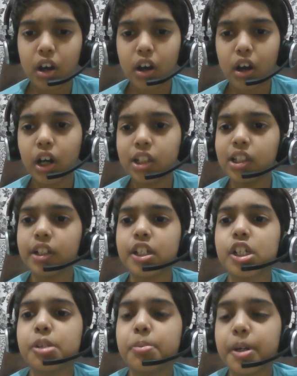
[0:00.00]
a
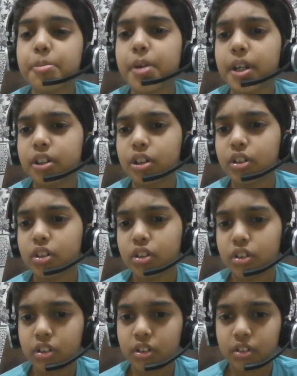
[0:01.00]
little bit better.
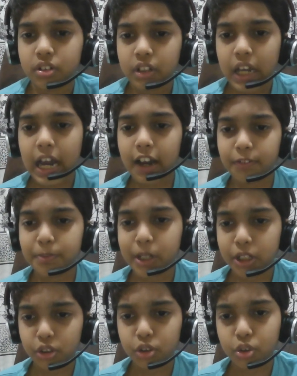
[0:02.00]
Half
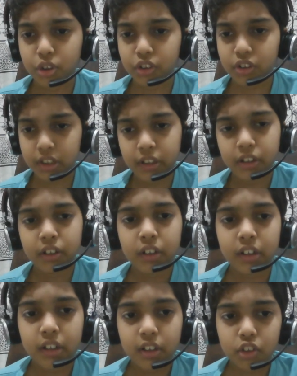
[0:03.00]
better, you can say.
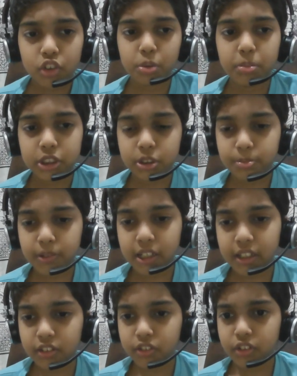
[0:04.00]
So bishop
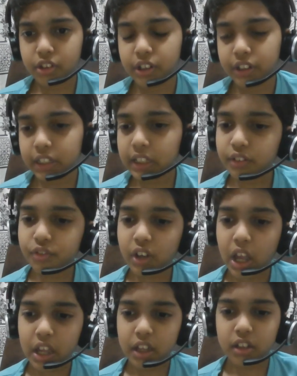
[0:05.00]
takes
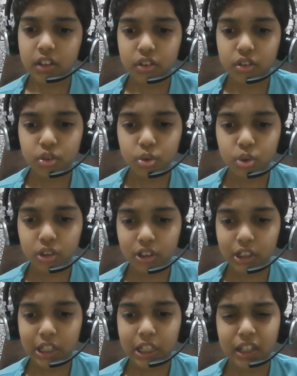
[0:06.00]
d5,
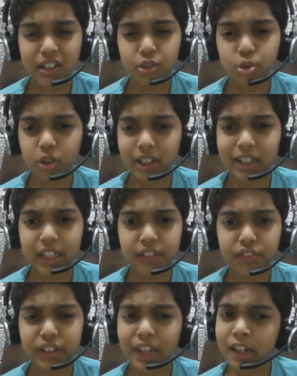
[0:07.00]
rook a
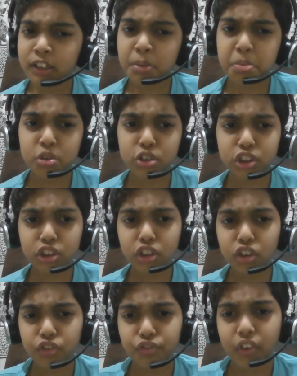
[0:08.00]
d1, and the position
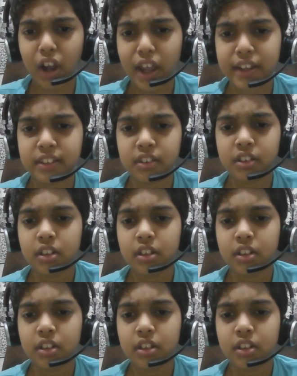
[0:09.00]
is fine.